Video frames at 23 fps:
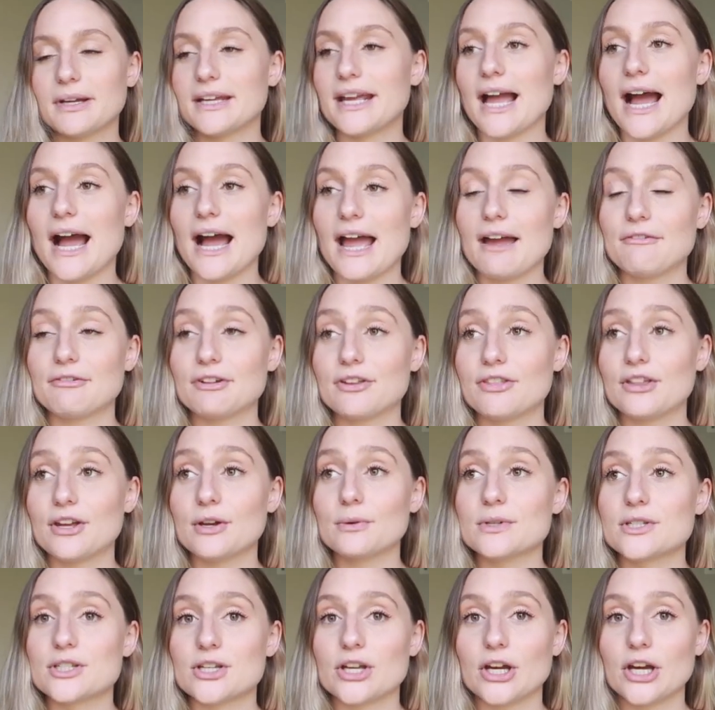But yeah, everything
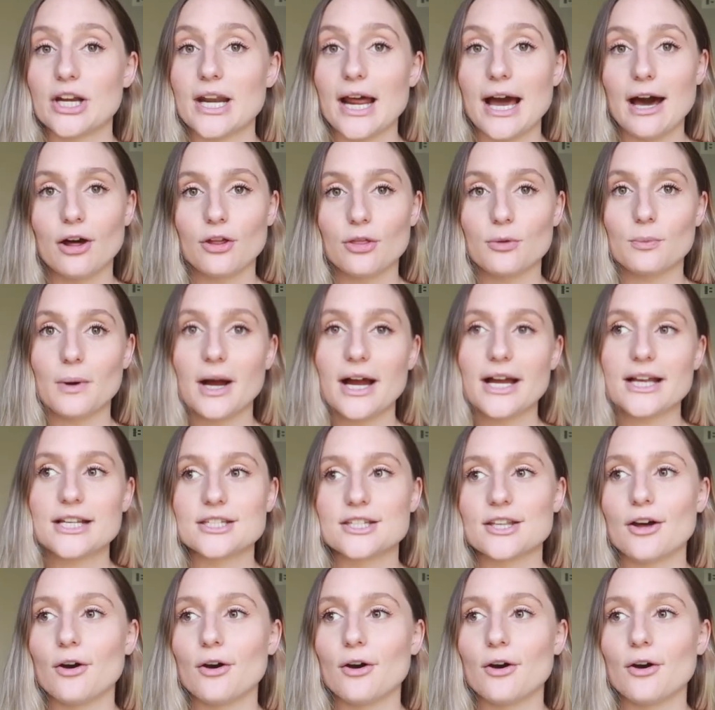was good health wise.